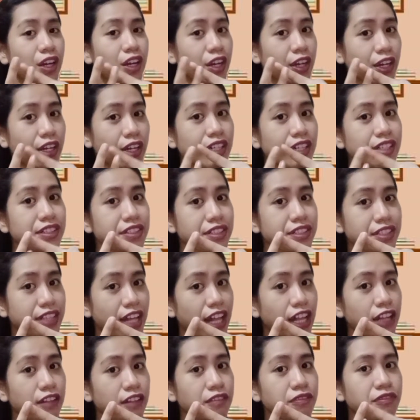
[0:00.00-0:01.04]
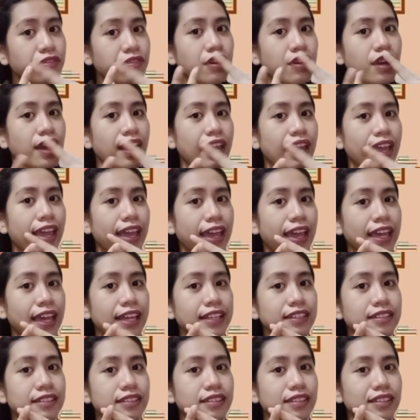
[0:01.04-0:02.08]
herself,
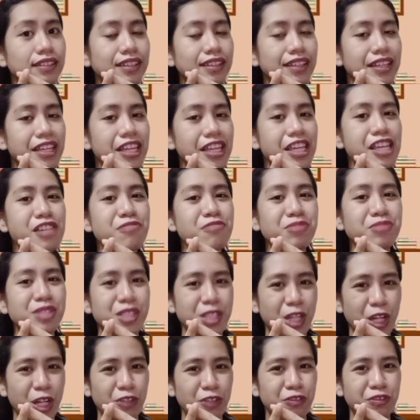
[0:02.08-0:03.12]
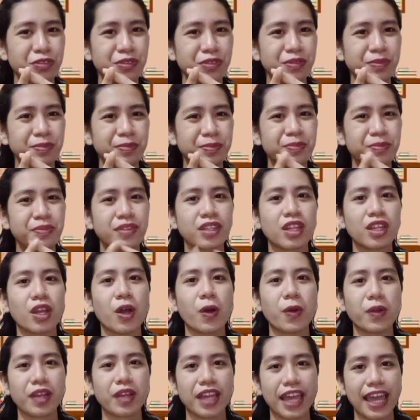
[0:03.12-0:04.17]
and himself.
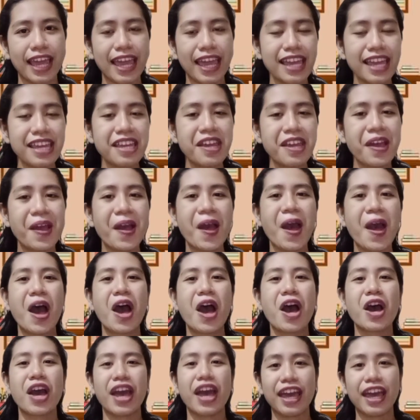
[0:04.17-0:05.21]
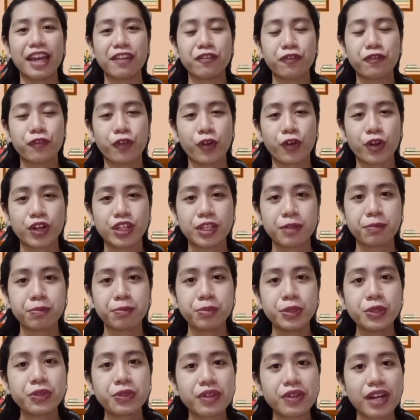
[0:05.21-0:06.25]
Okay? And for the
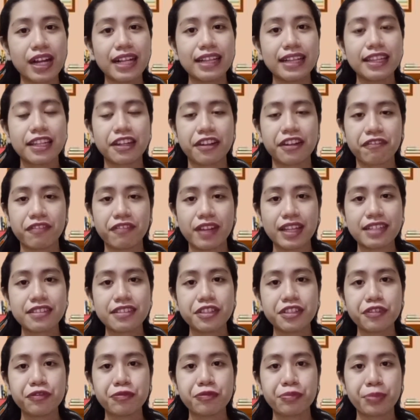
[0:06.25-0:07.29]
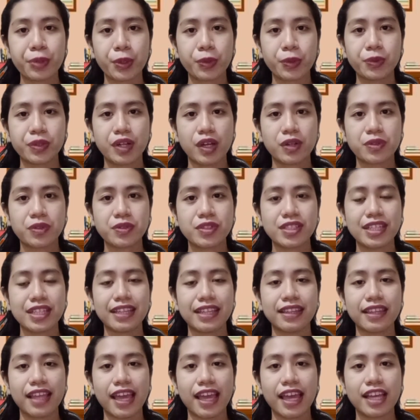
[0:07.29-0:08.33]
plural reflexive pronouns, it
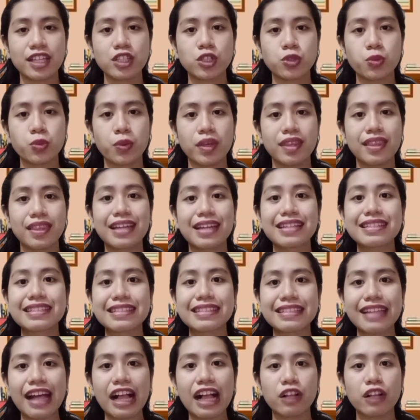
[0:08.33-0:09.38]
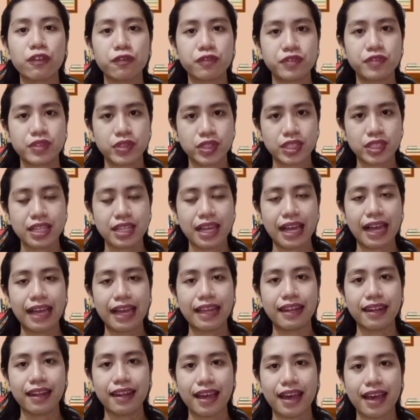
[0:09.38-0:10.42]
ends with selves,
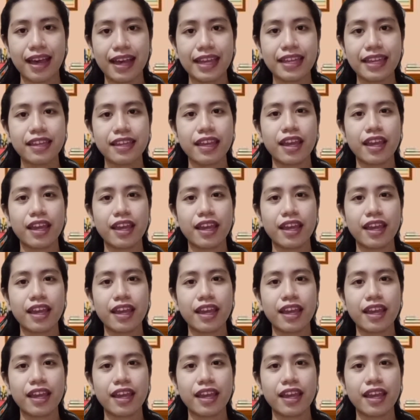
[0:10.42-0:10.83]
like